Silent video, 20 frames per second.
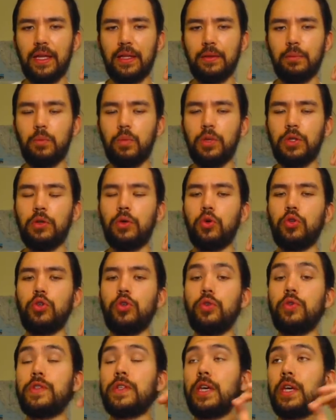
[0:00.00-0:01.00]

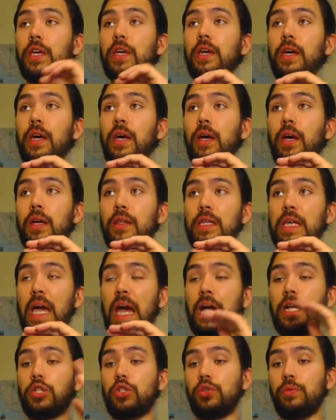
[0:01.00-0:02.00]
using the
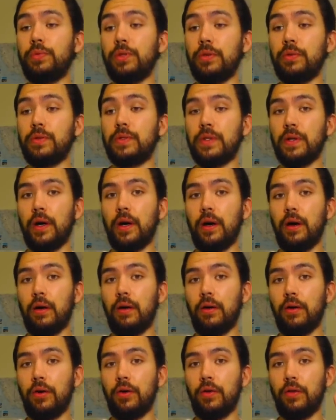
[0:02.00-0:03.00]
attributes
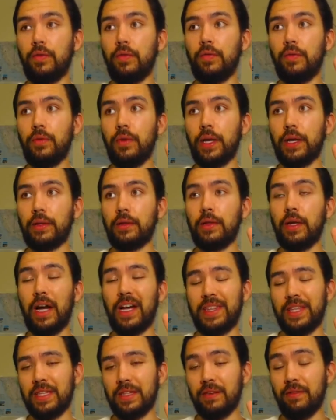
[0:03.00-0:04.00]
of
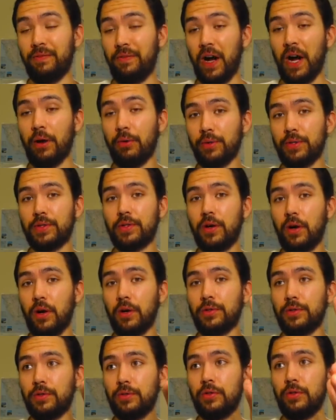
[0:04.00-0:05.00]
I think the virus
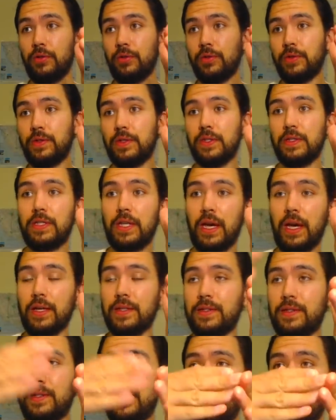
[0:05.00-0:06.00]
cards are used to
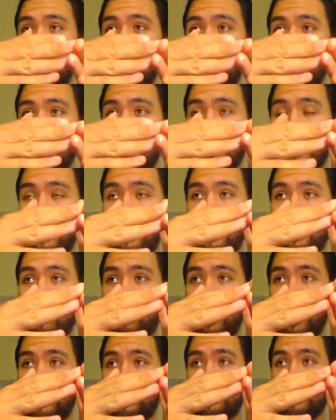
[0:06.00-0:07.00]
test
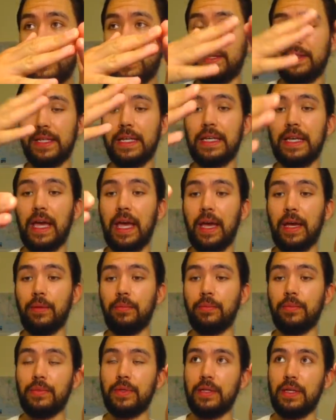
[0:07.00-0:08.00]
whether or not the
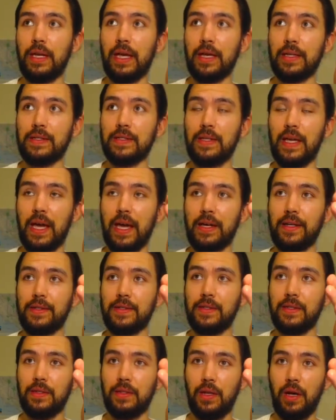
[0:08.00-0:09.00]
game has
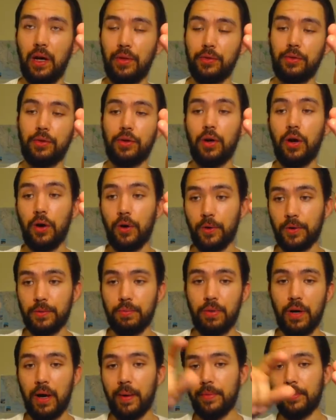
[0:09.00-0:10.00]
other cards
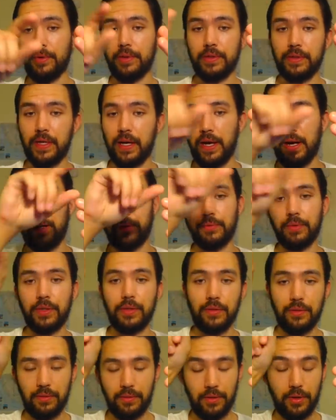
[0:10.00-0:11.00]
properly tagged. We
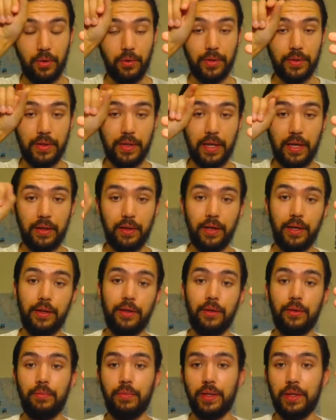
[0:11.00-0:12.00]
can go into that
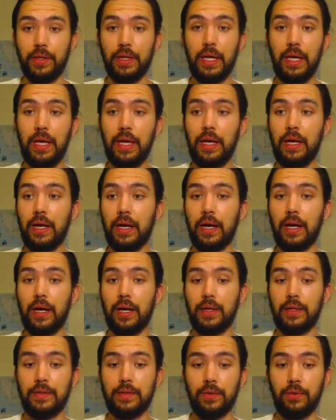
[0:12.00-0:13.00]
later, but
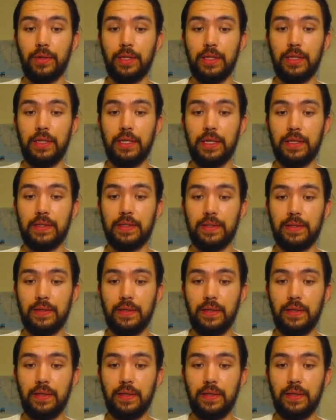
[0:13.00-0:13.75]
so in this